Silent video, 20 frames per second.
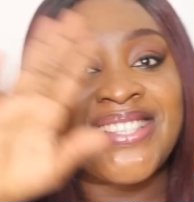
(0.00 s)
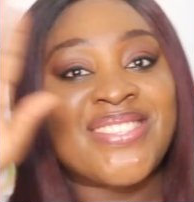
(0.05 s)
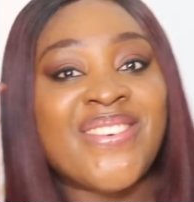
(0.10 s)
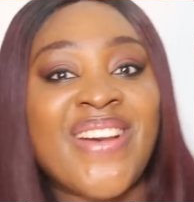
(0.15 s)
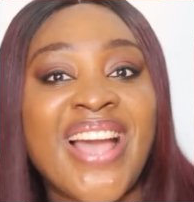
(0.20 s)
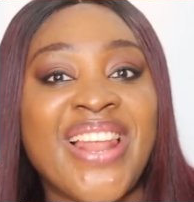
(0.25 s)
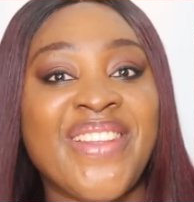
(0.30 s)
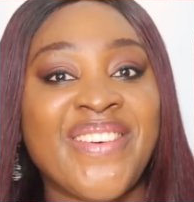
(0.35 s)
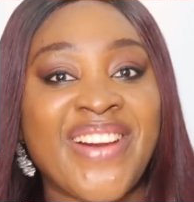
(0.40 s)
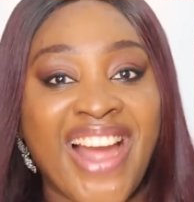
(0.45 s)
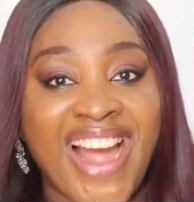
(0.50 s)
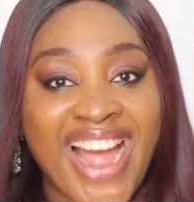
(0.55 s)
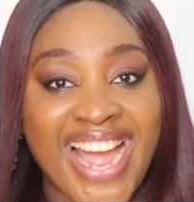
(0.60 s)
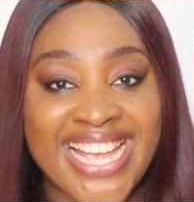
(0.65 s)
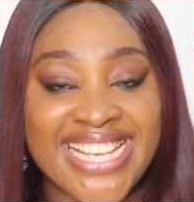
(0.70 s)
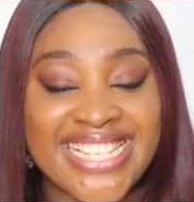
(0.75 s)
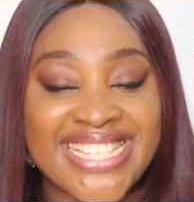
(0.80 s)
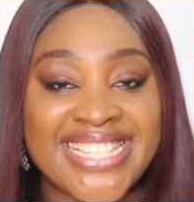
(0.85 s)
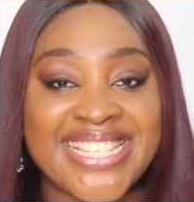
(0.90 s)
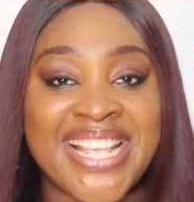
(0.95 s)
So hello
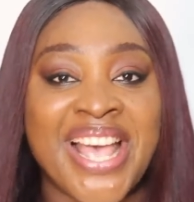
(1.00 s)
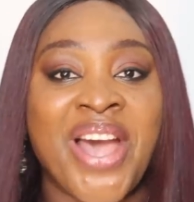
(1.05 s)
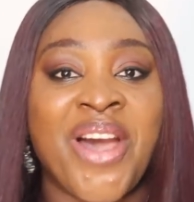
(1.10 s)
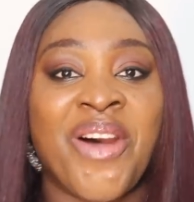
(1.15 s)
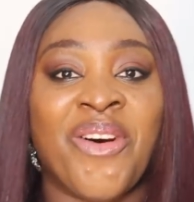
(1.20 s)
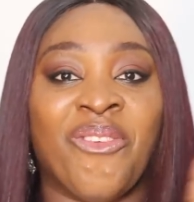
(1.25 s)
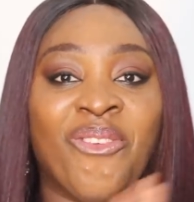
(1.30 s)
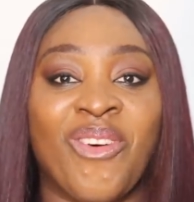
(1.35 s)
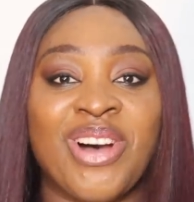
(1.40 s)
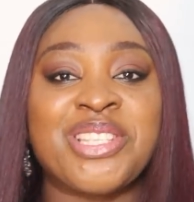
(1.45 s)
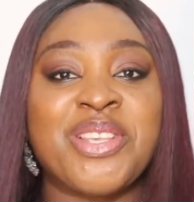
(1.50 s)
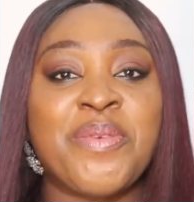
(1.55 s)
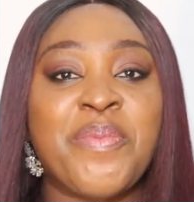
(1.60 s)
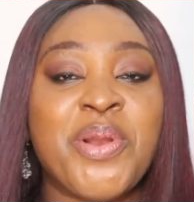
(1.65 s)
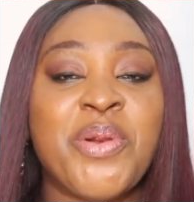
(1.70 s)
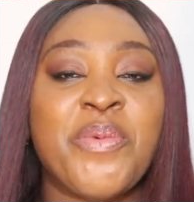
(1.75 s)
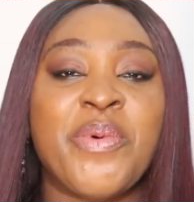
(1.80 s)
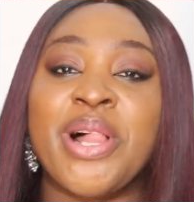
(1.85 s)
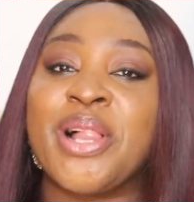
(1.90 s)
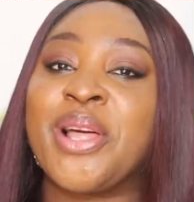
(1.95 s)
guys, what's up
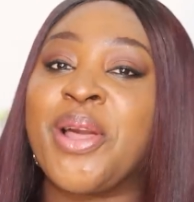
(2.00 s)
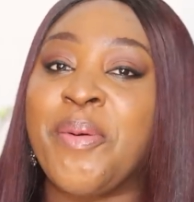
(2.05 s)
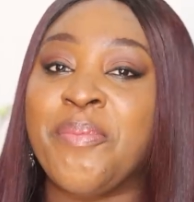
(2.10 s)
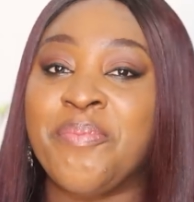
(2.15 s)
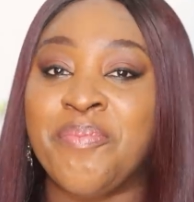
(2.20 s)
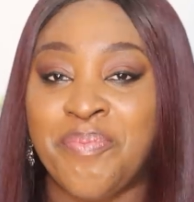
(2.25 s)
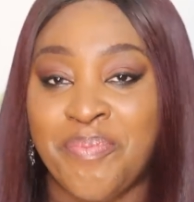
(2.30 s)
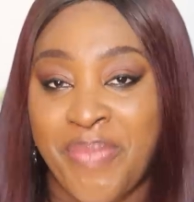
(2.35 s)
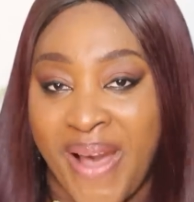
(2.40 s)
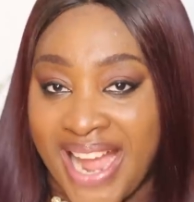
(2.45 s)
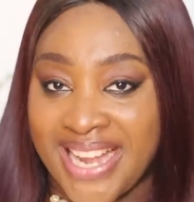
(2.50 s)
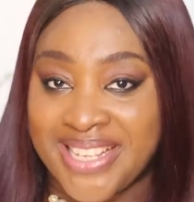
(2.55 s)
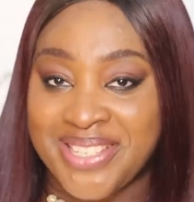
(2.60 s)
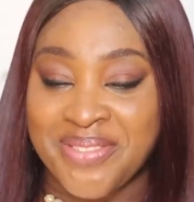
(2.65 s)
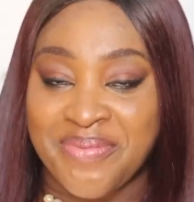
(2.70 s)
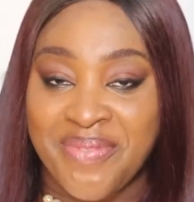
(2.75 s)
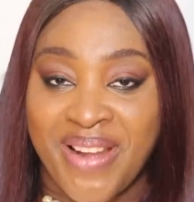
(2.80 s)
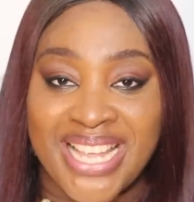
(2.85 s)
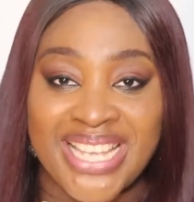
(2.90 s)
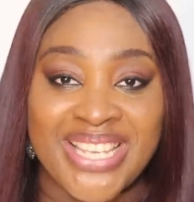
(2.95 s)
and welcome back
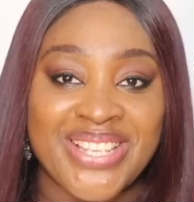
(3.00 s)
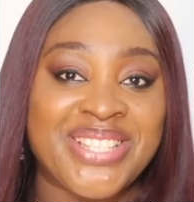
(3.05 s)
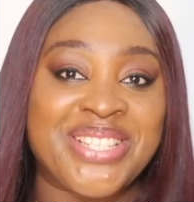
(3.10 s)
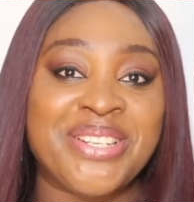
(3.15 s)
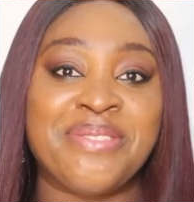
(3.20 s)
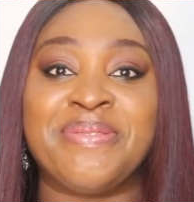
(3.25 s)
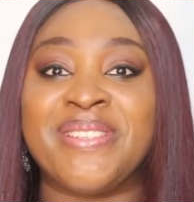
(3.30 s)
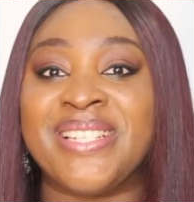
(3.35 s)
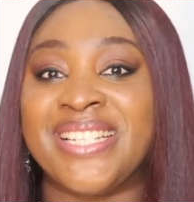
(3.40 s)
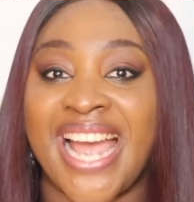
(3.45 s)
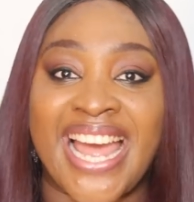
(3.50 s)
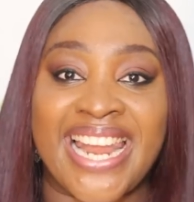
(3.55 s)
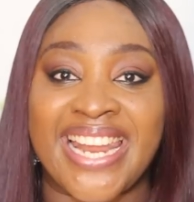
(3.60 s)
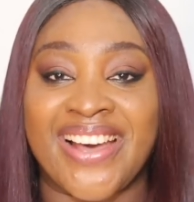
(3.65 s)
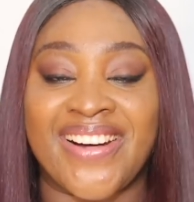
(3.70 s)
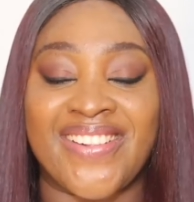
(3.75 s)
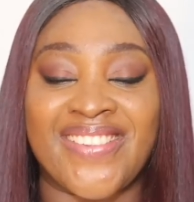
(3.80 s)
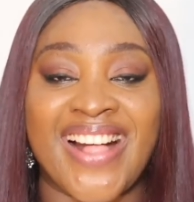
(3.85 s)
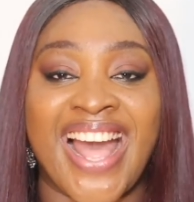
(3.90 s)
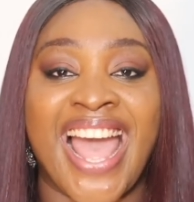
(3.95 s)
to my YouTube
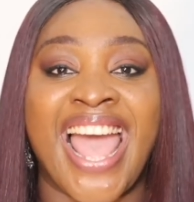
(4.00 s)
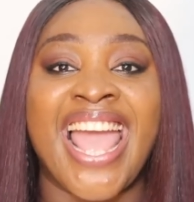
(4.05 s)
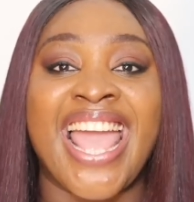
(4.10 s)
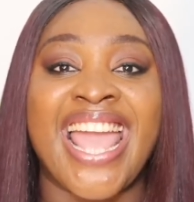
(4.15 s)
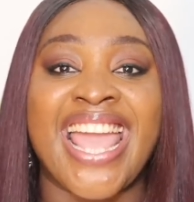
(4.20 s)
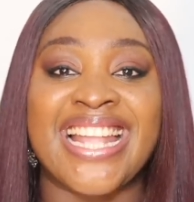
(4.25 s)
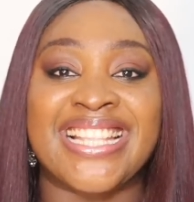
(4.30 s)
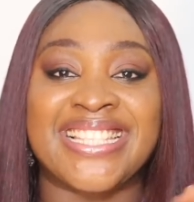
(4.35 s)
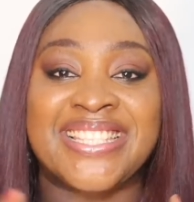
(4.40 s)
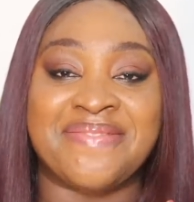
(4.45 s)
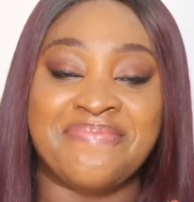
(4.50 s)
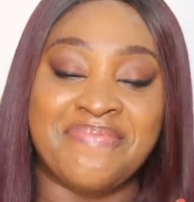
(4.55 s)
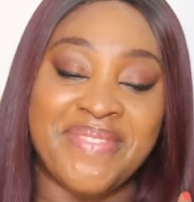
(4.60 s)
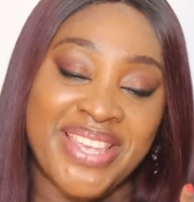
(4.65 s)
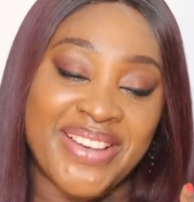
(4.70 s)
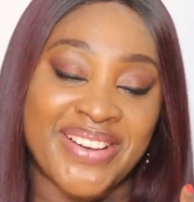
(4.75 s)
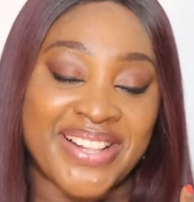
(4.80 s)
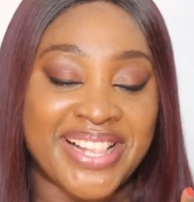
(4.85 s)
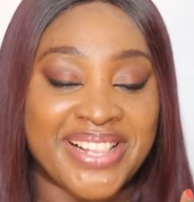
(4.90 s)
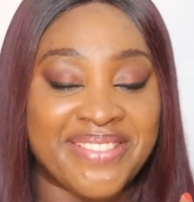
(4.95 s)
channel. It's
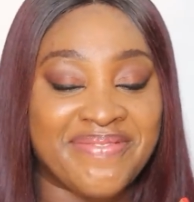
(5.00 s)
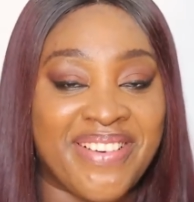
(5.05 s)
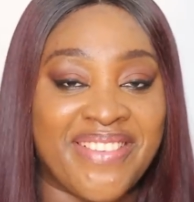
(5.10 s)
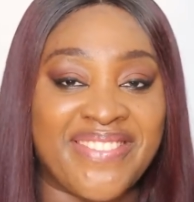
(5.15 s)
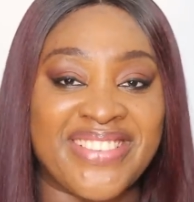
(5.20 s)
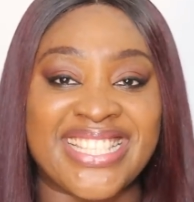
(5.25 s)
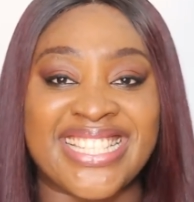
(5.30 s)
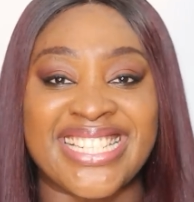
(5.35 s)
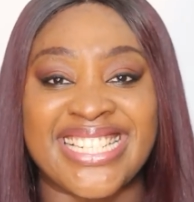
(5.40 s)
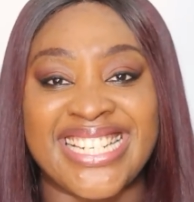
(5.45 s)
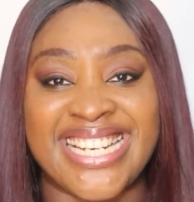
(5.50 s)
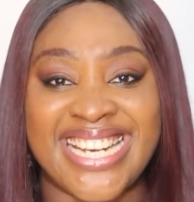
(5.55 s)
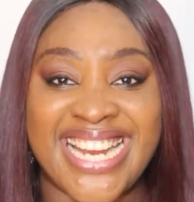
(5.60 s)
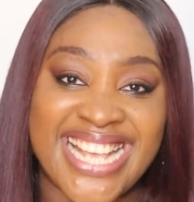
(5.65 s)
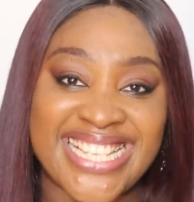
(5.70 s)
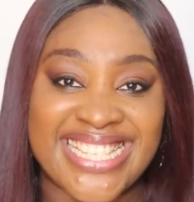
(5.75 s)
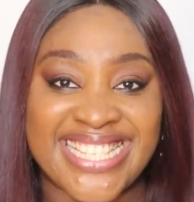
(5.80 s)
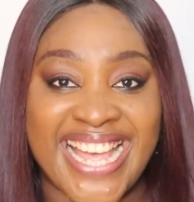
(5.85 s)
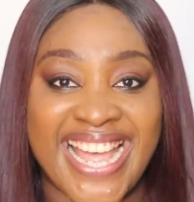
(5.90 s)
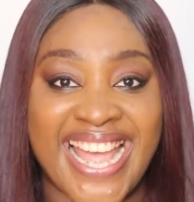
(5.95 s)
me, your girl Barrister
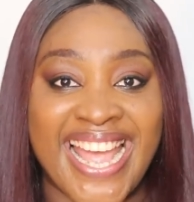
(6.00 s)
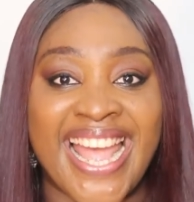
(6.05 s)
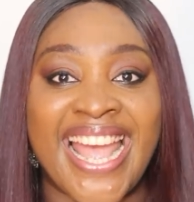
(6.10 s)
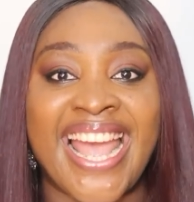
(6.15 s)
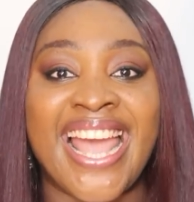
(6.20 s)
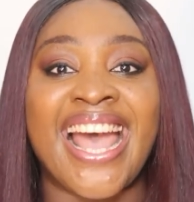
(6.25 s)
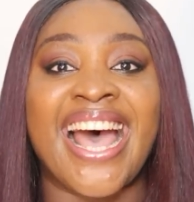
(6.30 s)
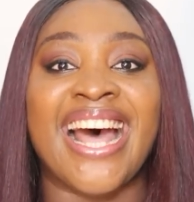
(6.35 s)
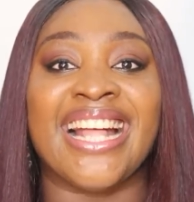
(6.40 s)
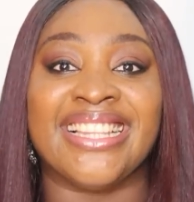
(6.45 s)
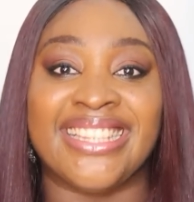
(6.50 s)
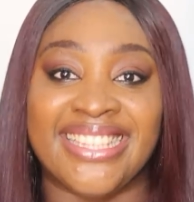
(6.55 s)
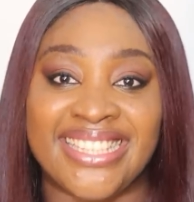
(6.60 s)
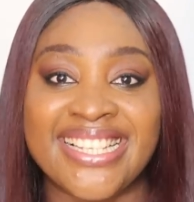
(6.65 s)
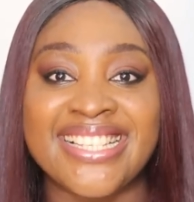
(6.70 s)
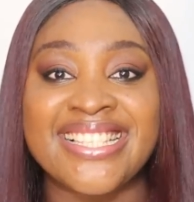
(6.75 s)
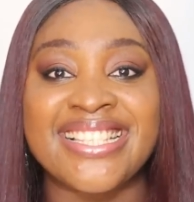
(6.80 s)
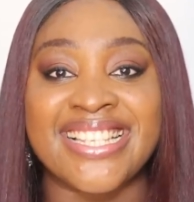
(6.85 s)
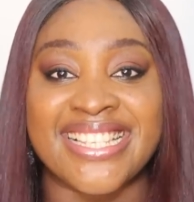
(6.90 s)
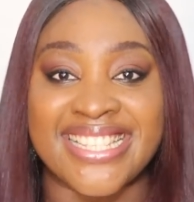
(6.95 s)
Neze, and
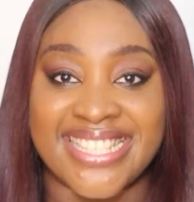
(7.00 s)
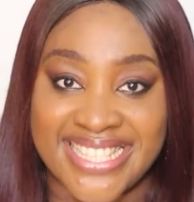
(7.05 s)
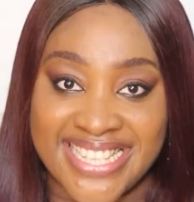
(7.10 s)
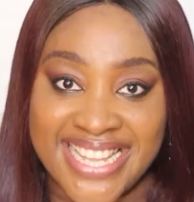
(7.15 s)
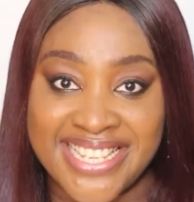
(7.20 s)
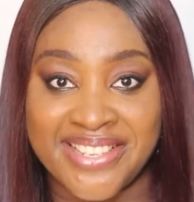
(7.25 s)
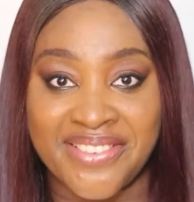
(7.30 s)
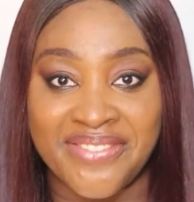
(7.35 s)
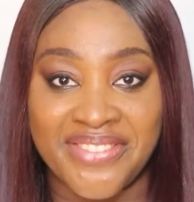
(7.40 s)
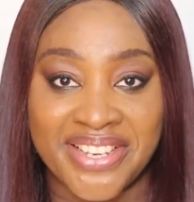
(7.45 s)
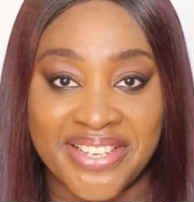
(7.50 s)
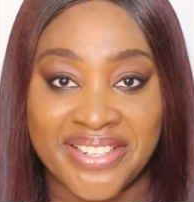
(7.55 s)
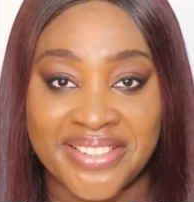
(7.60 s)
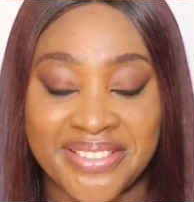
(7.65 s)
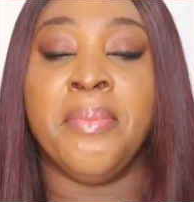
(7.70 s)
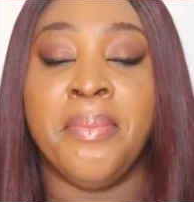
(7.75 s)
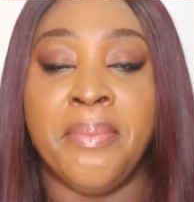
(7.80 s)
this is Nezeville.